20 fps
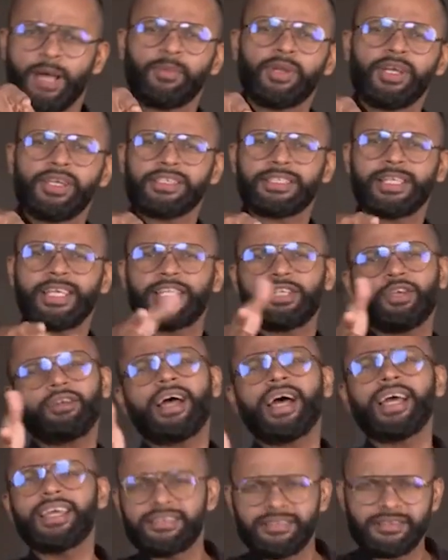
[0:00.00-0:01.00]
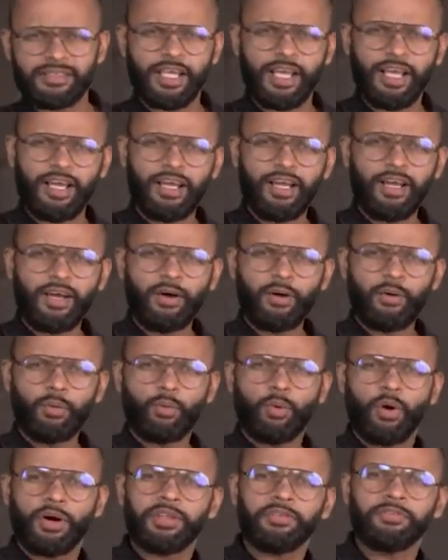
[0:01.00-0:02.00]
camera is like your eyes.
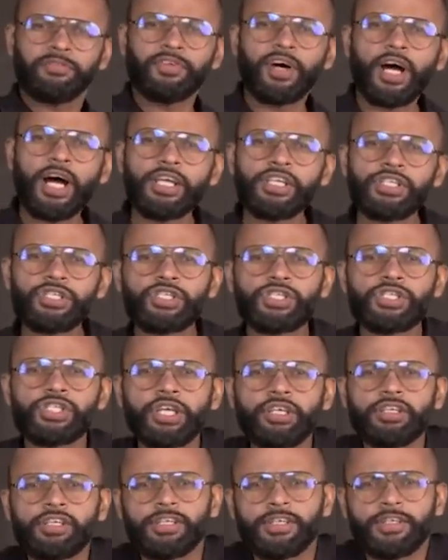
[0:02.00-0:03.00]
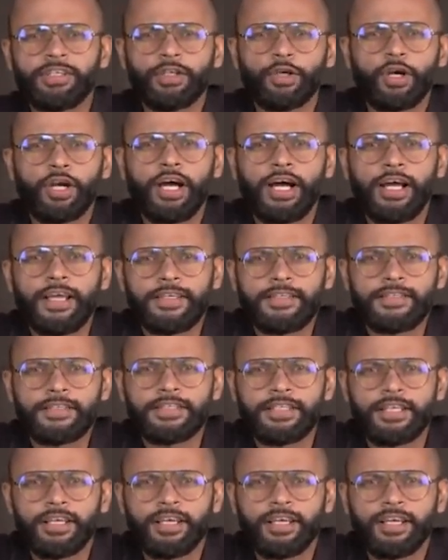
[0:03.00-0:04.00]
What if I shut your
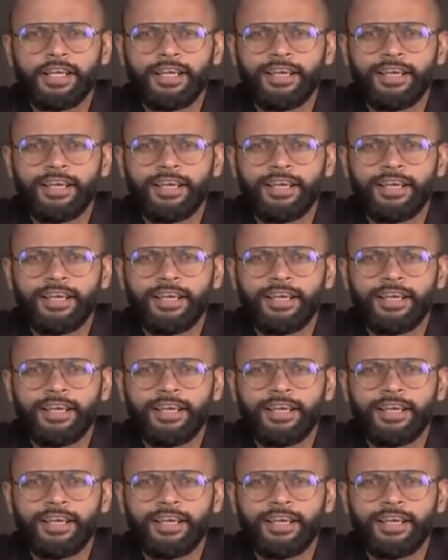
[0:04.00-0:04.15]
eyes?